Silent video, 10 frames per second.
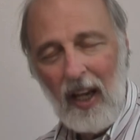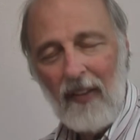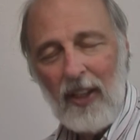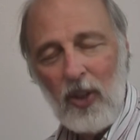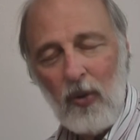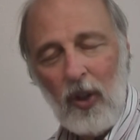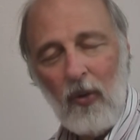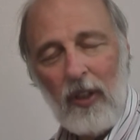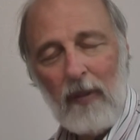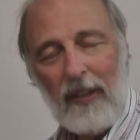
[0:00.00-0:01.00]
that you are
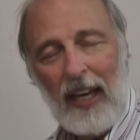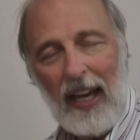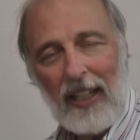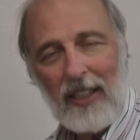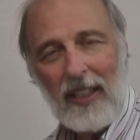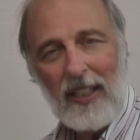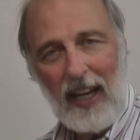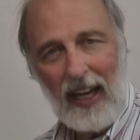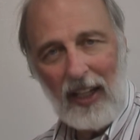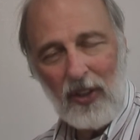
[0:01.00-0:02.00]
going to be asked to
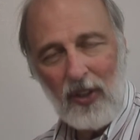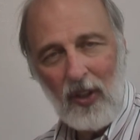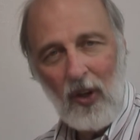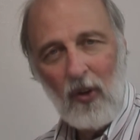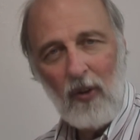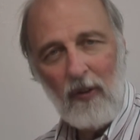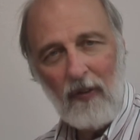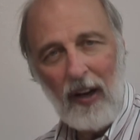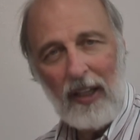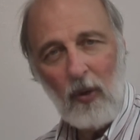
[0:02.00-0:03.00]
dance, you
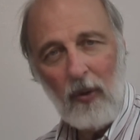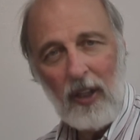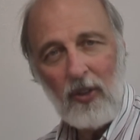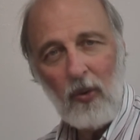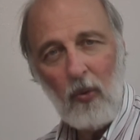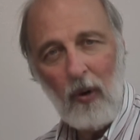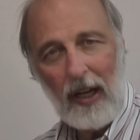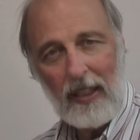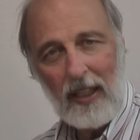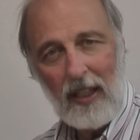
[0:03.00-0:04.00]
find a way to
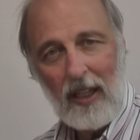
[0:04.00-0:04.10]
what?